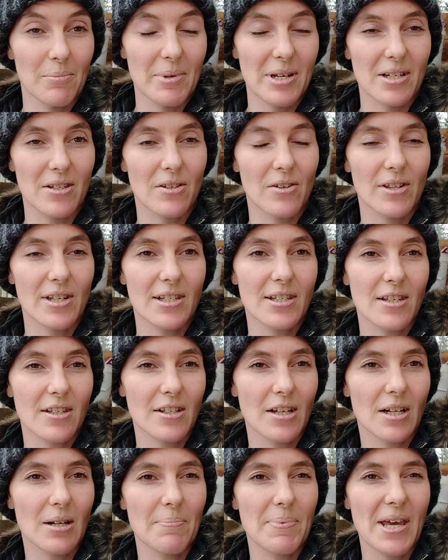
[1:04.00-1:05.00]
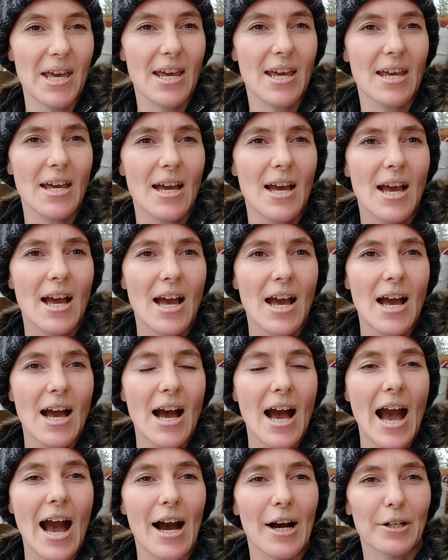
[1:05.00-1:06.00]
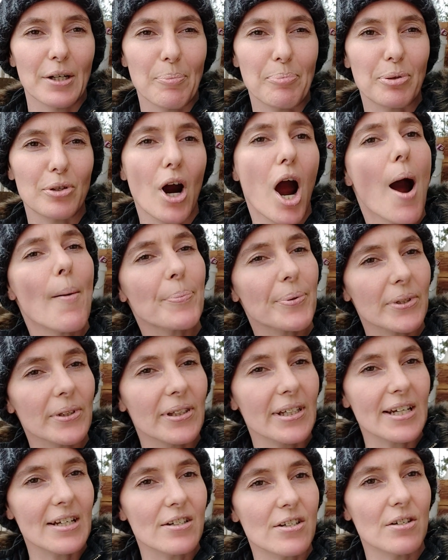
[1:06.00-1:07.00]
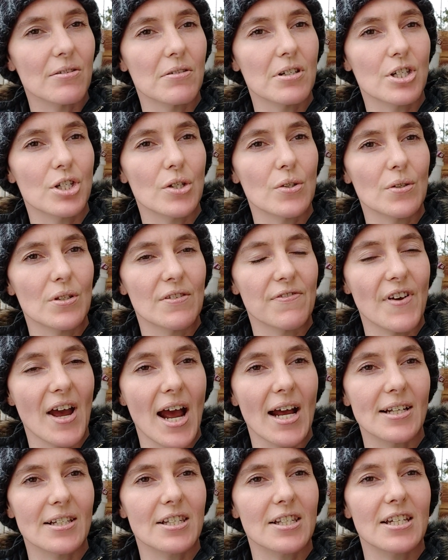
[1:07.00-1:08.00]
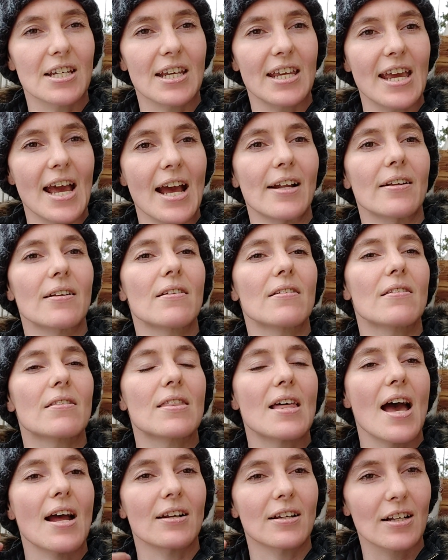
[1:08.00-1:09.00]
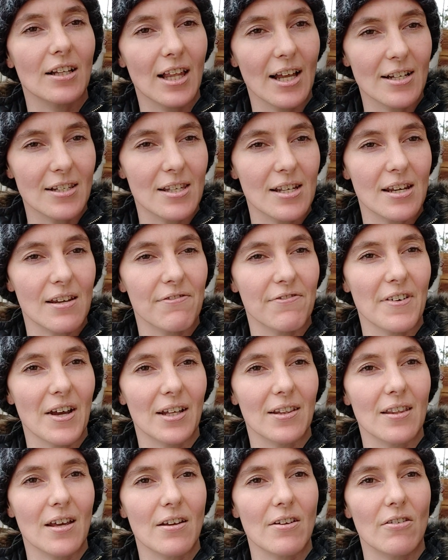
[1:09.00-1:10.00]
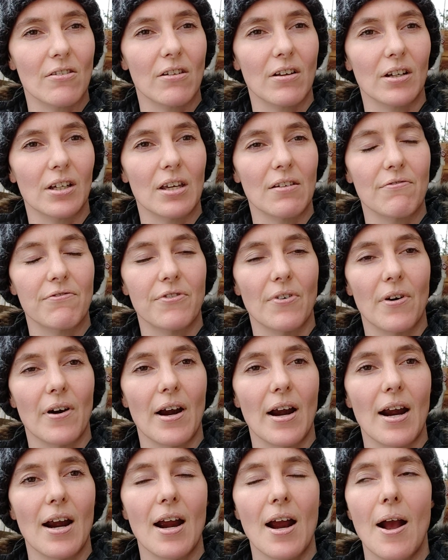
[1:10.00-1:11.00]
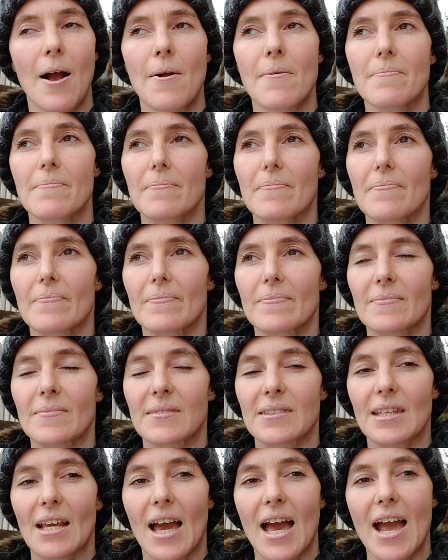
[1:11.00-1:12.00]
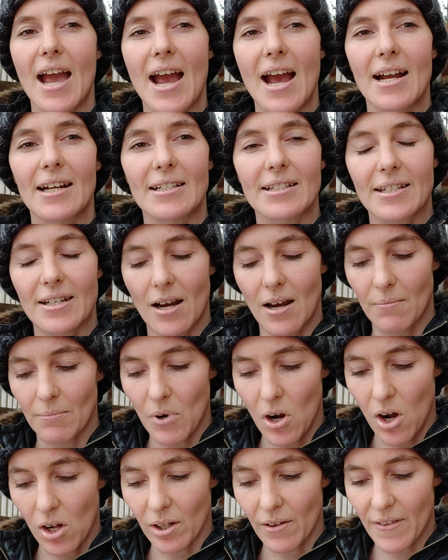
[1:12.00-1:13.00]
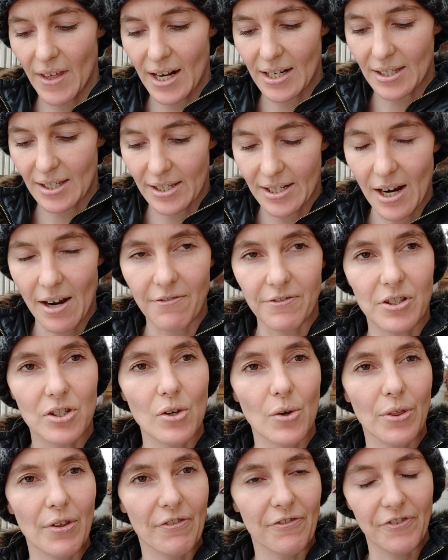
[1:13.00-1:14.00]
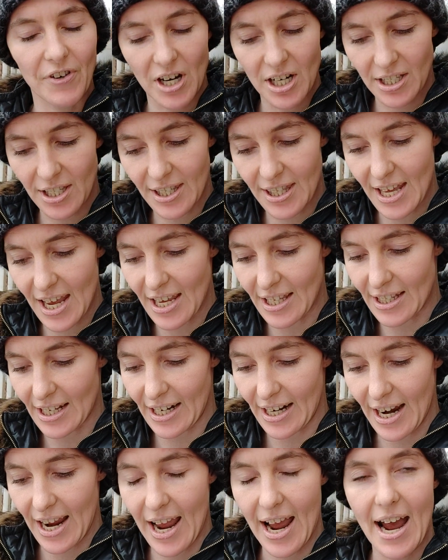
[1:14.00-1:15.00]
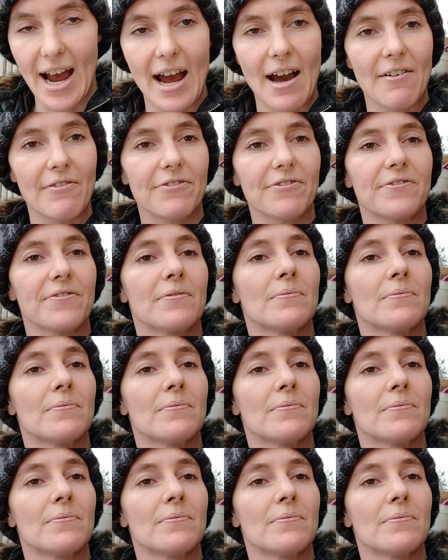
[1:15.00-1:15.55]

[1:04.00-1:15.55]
bit. So this is going to be how to properly do a juice fast to get that cleansing effect that you're looking for and all of that stuff. So the first thing that I have